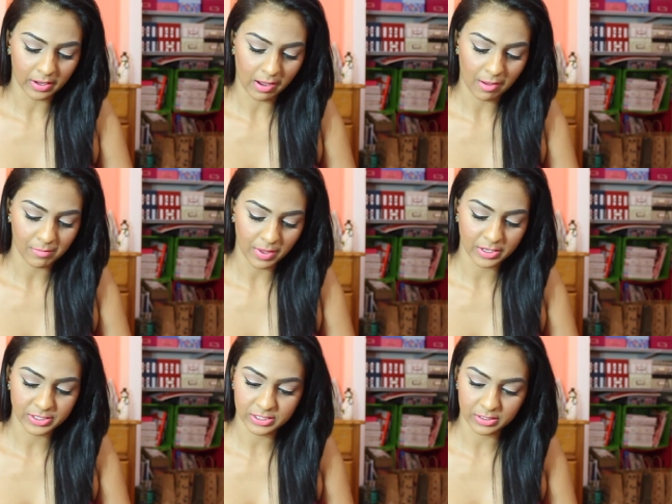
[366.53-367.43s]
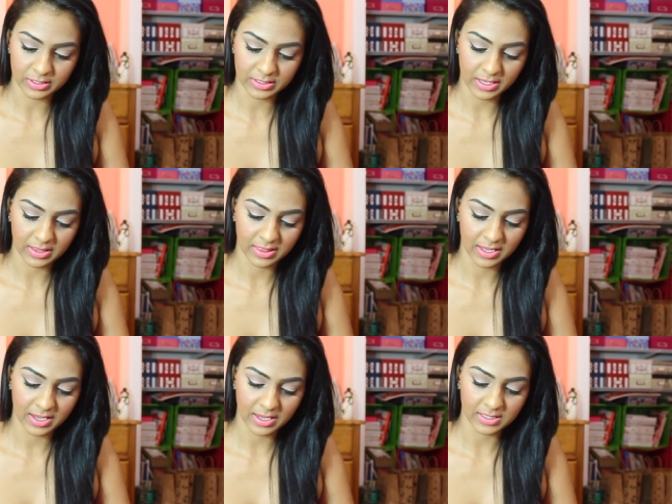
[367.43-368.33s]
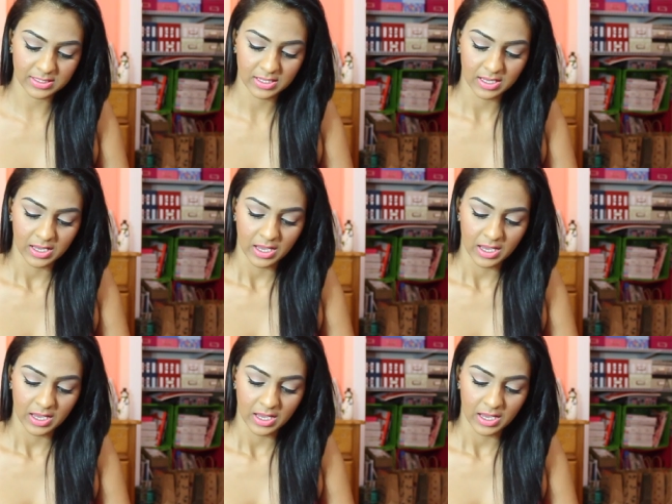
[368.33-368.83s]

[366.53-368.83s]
um, it just looks like this.